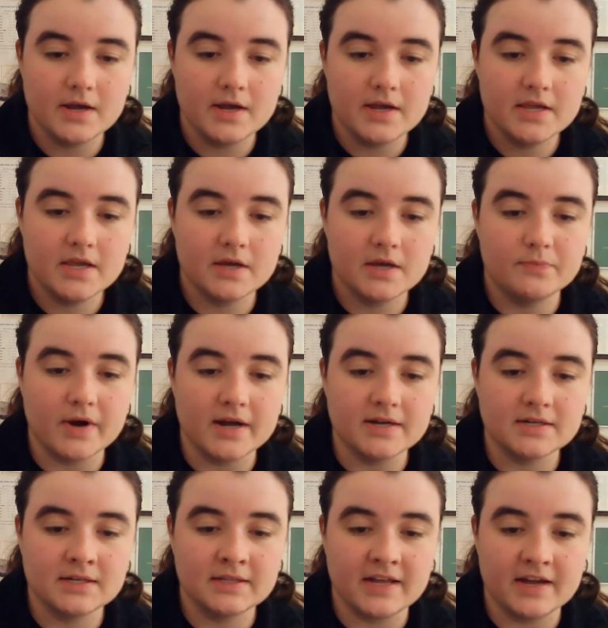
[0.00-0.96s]
He had
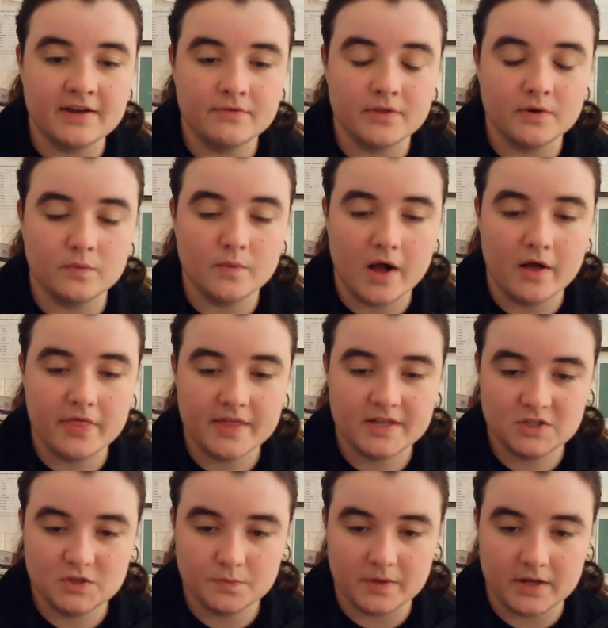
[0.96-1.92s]
brought to life the wealth
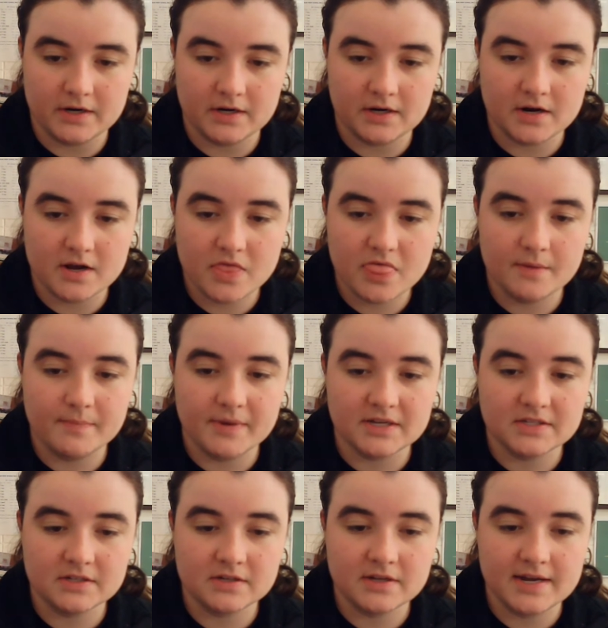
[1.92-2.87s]
and splendor, the
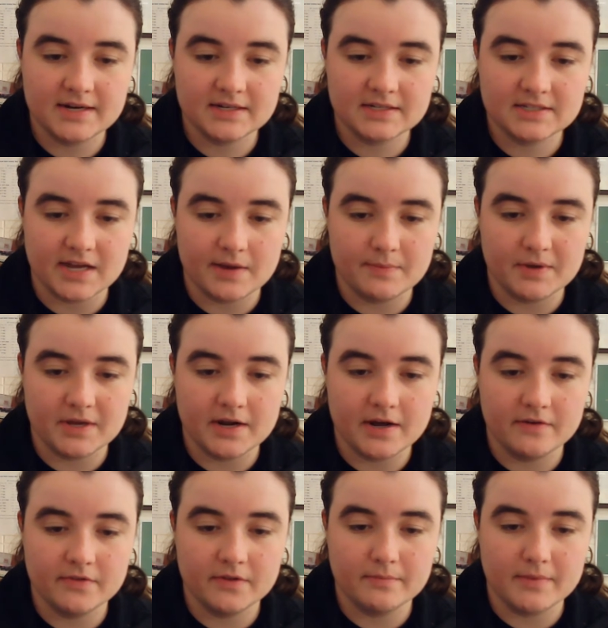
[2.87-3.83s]
bustle and excitement
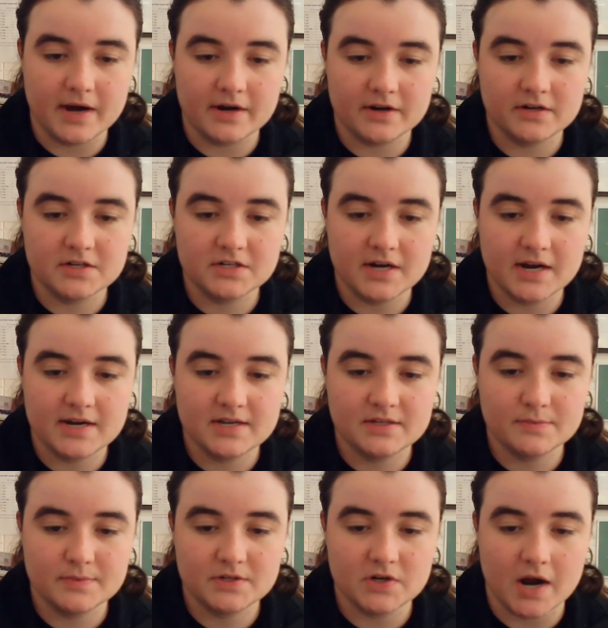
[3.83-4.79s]
of the modern
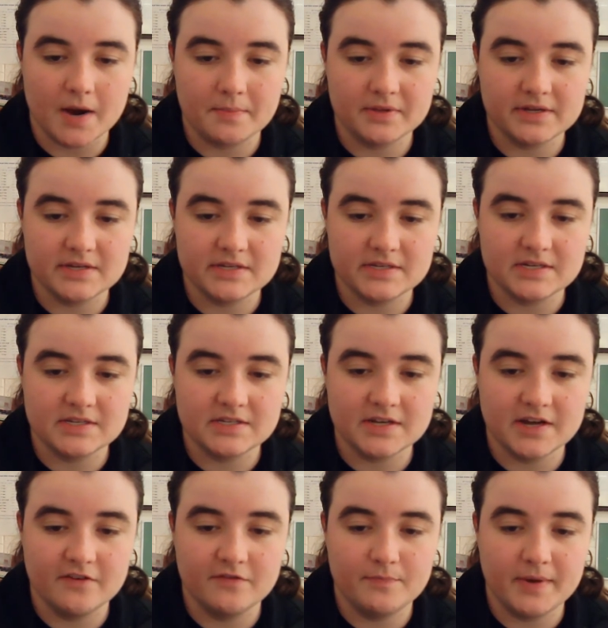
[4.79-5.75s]
Chinese metropolises
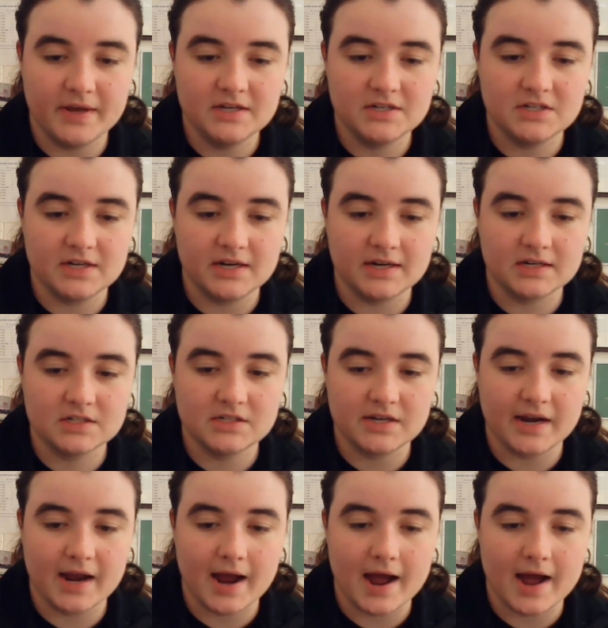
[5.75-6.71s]
of Beijing,
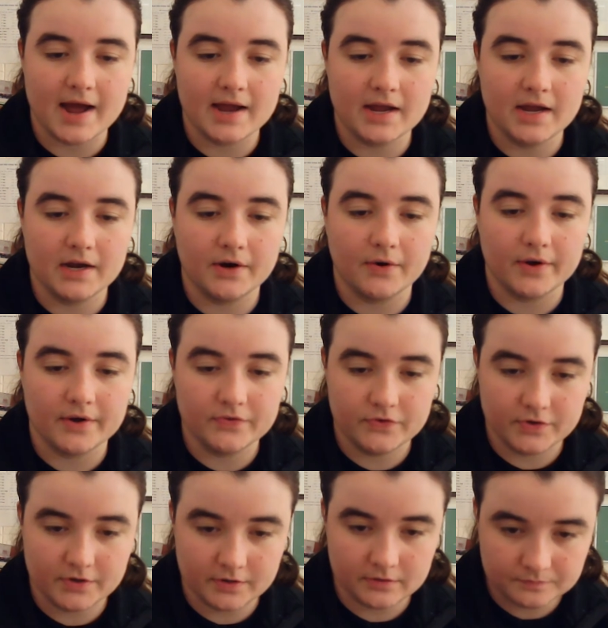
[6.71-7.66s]
Shanghai, and
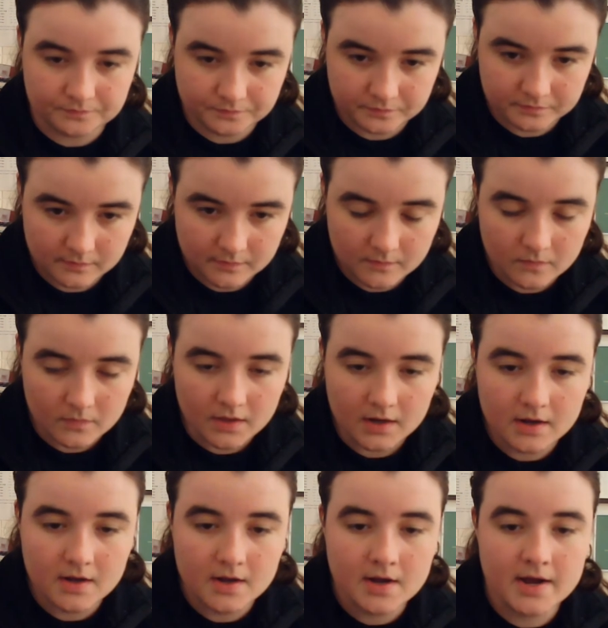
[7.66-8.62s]
Guangzhou.
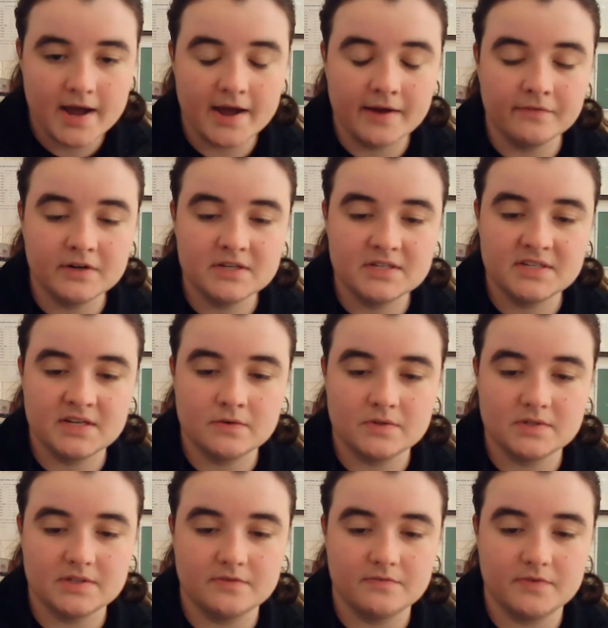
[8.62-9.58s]
Every scene
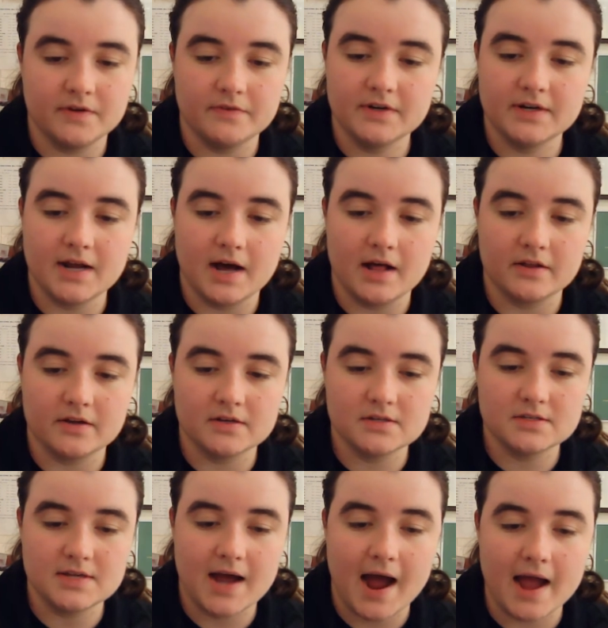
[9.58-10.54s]
was in vivid
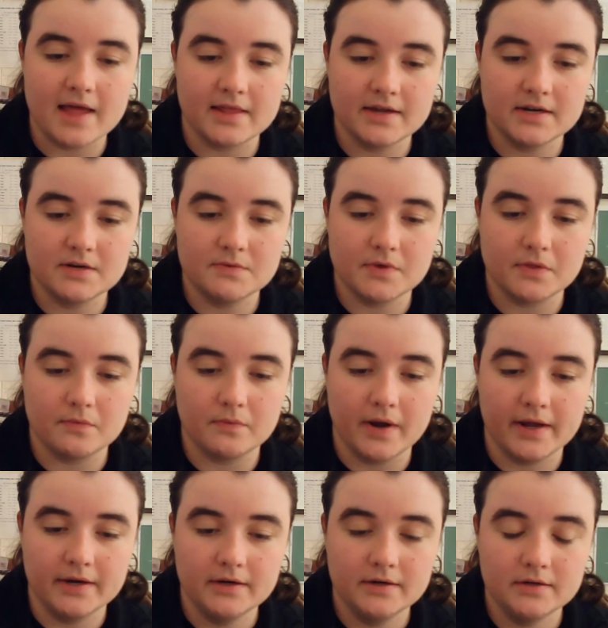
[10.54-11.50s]
colors, highlighted with
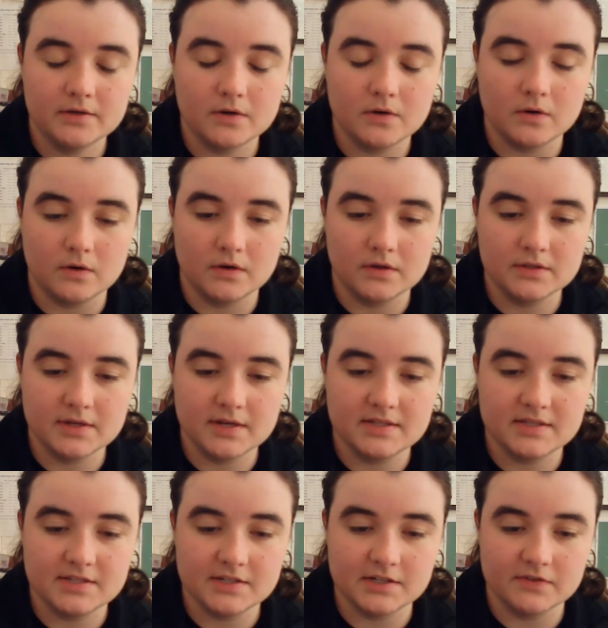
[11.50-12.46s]
red, gold,
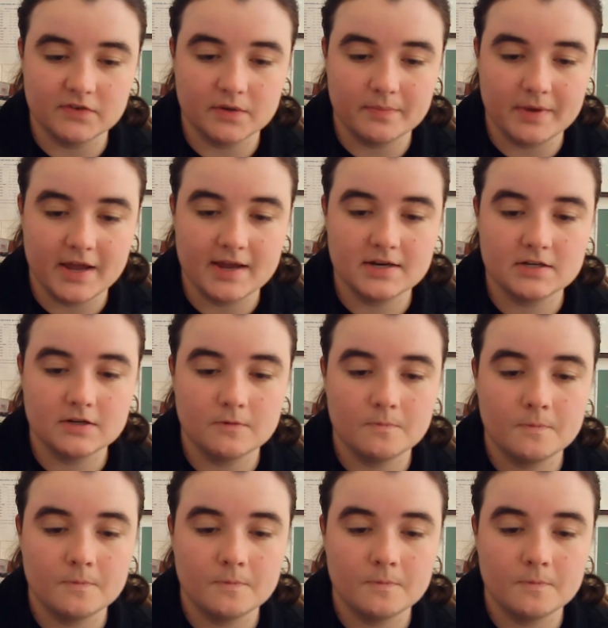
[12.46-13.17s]
and silver paint.